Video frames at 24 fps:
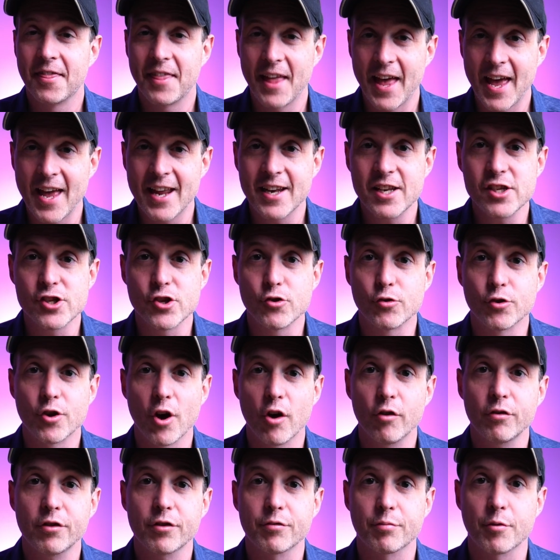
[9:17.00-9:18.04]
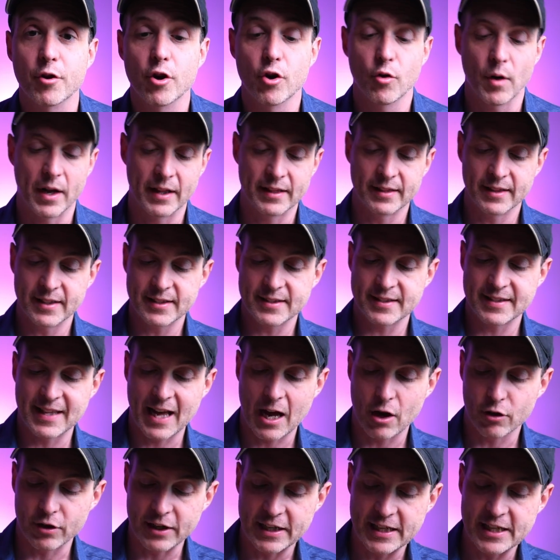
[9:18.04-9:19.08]
Then you go through and list
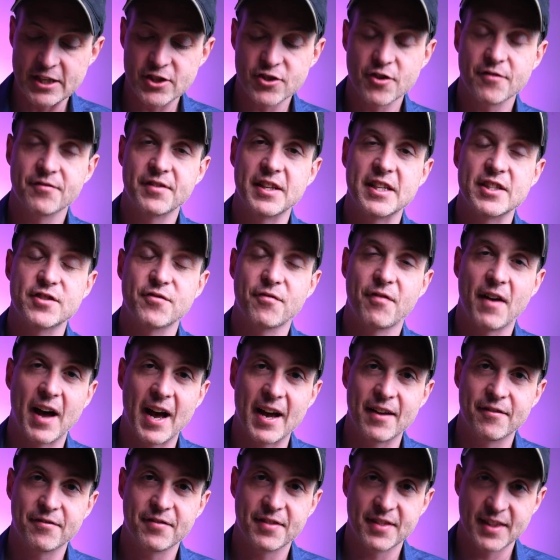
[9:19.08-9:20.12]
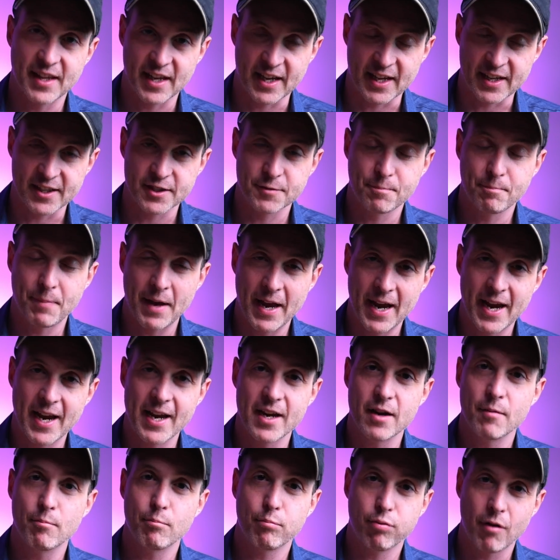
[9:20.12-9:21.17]
out each of these 5 things:
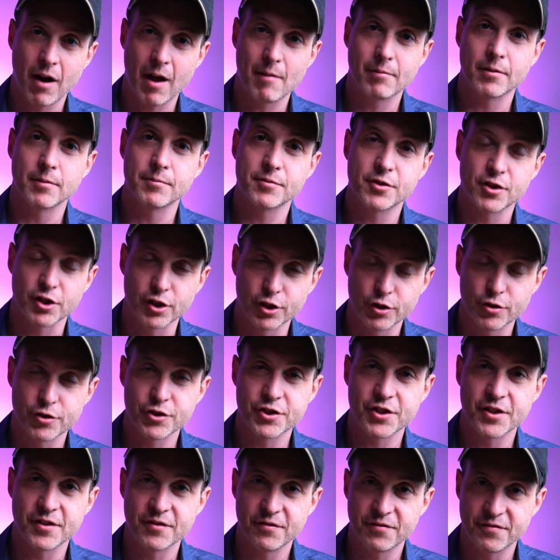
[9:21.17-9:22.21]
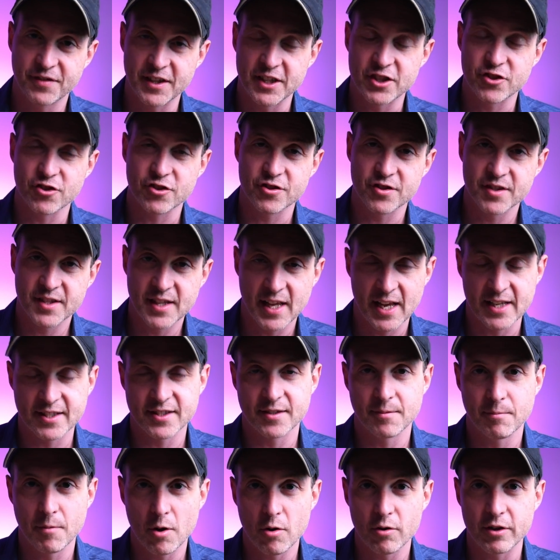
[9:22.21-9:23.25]
pain, problem, solution, features,
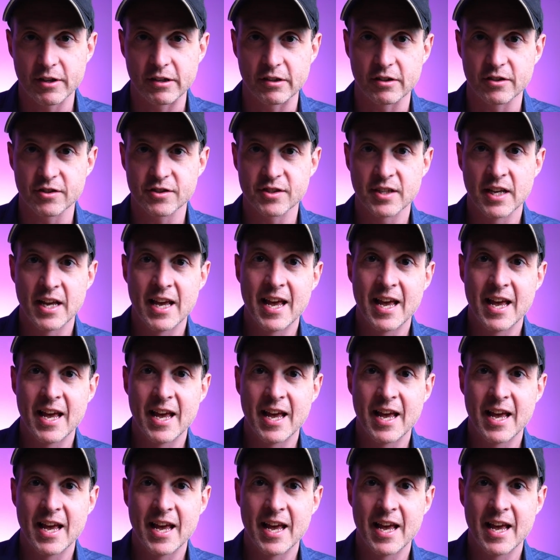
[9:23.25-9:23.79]
testimonials,